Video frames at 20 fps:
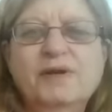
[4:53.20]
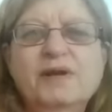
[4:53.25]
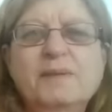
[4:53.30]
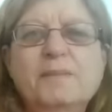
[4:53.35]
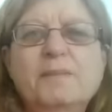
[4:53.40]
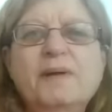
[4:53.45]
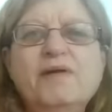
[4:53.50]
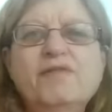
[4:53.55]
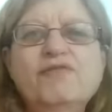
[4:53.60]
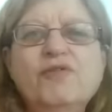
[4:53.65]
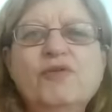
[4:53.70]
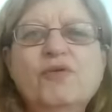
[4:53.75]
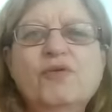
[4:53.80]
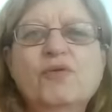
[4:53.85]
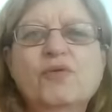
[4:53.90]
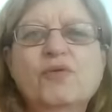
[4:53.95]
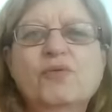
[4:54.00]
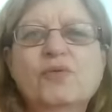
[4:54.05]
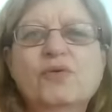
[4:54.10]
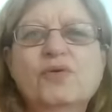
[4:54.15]
But above
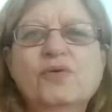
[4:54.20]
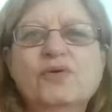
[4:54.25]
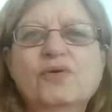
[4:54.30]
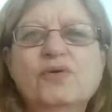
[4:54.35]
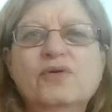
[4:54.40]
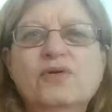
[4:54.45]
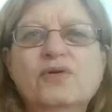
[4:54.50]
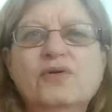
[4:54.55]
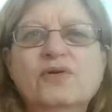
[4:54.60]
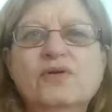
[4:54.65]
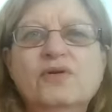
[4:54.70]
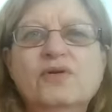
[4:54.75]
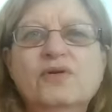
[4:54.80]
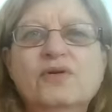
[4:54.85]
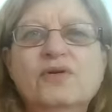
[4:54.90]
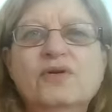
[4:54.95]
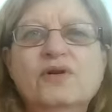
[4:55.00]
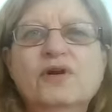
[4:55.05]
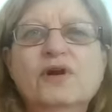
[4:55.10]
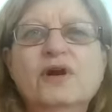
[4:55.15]
all,
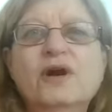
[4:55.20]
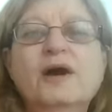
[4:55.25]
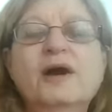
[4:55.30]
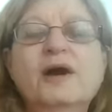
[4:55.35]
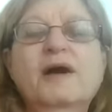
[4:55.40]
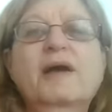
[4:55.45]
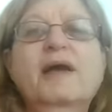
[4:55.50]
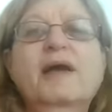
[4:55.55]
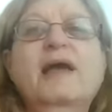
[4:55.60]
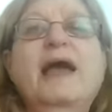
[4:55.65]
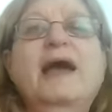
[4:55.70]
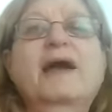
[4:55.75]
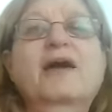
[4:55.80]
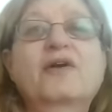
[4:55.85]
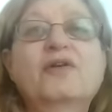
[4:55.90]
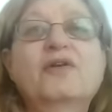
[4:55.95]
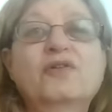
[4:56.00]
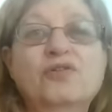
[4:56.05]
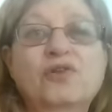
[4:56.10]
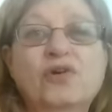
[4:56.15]
get
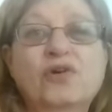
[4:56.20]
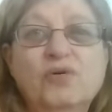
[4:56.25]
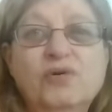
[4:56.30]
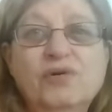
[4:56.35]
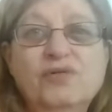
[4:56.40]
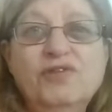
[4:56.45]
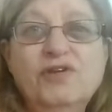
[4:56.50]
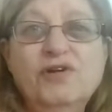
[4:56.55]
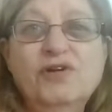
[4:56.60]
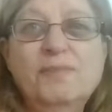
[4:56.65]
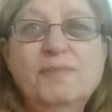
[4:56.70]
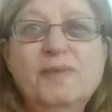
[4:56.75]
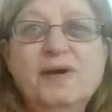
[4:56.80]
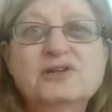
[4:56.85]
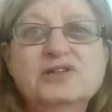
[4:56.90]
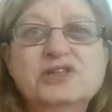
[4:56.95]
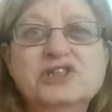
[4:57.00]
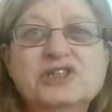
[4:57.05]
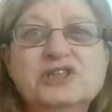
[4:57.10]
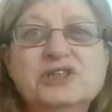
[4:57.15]
control of your
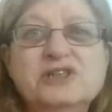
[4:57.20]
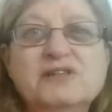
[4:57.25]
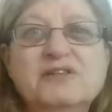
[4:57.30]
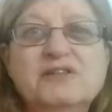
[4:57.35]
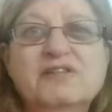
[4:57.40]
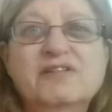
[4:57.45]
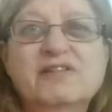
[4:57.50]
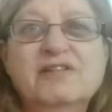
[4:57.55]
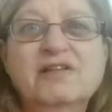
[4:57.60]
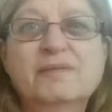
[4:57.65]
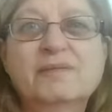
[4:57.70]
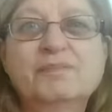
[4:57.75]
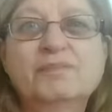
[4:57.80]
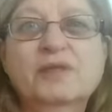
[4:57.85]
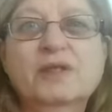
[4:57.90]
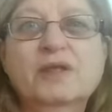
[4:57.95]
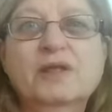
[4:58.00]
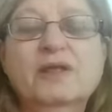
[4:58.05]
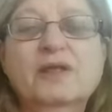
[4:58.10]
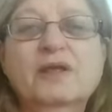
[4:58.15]
emotions.
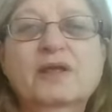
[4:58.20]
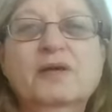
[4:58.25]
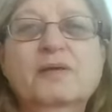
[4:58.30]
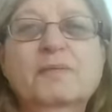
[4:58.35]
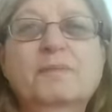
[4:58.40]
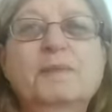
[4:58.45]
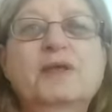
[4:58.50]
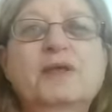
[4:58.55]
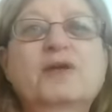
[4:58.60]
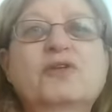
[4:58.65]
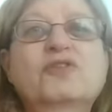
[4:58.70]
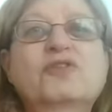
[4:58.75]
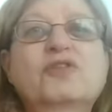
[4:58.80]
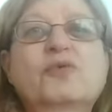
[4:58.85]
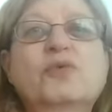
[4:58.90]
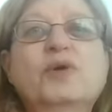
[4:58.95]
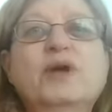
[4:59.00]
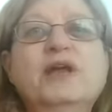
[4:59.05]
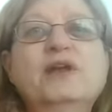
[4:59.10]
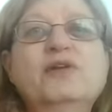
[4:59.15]
because
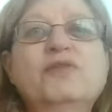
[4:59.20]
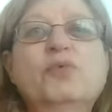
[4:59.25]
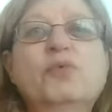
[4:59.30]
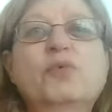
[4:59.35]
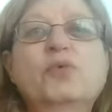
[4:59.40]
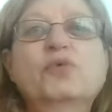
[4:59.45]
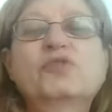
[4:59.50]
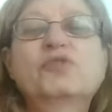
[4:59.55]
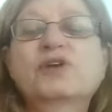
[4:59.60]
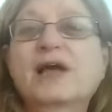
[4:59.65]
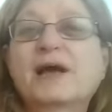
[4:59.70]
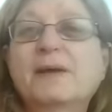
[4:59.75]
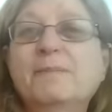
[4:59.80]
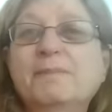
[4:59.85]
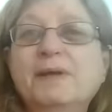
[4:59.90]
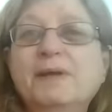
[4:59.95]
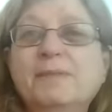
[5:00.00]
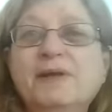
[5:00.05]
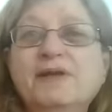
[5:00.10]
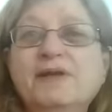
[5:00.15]
the Queen of Water can
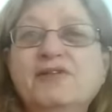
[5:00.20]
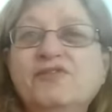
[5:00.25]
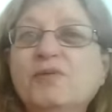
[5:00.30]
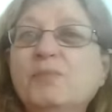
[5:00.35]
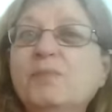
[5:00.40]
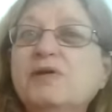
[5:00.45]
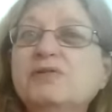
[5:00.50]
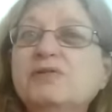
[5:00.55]
be a bit of